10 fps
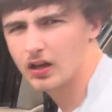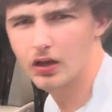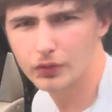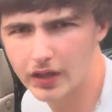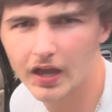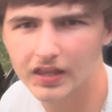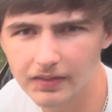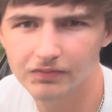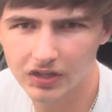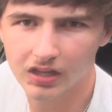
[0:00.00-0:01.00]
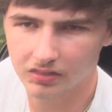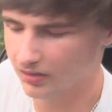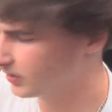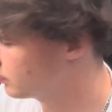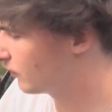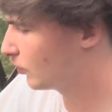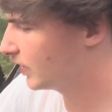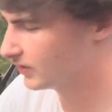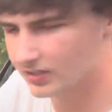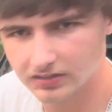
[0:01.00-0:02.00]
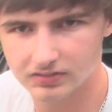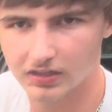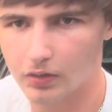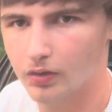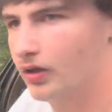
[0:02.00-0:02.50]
Okay, I keep forgetting things before you gotta take this out.